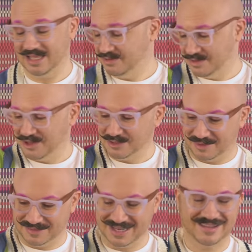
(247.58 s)
it gives me
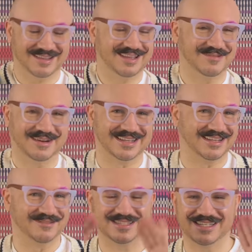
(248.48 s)
goosebumps now thinking about it.
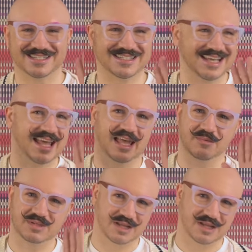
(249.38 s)
It was just, it was